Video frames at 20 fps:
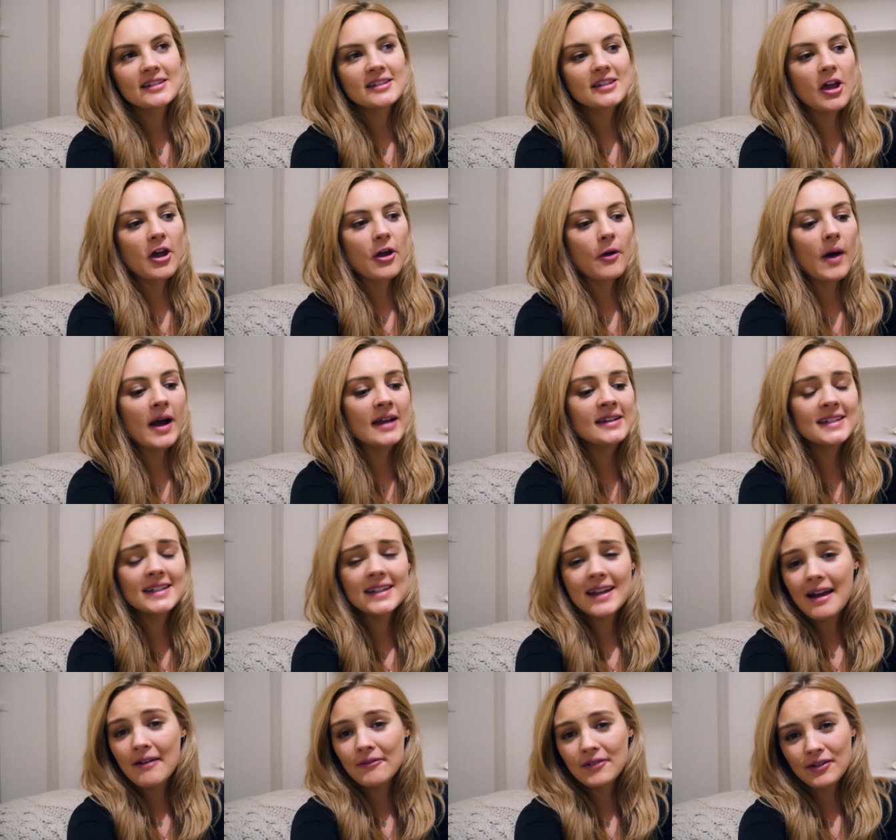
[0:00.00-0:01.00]
so I
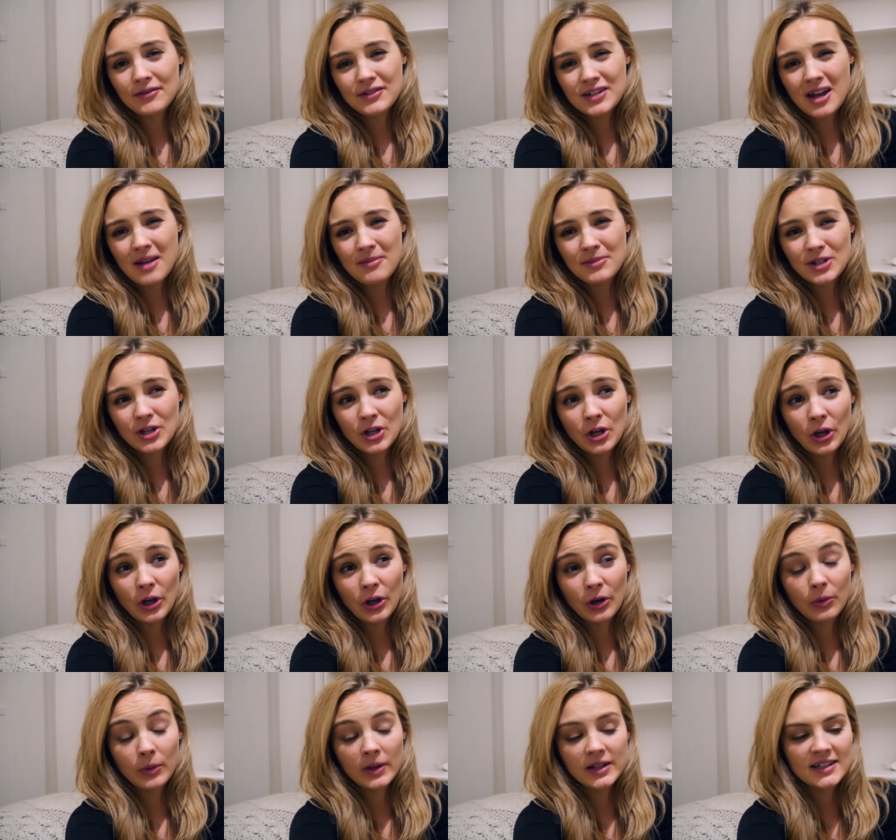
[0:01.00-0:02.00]
didn't have enough time to cook,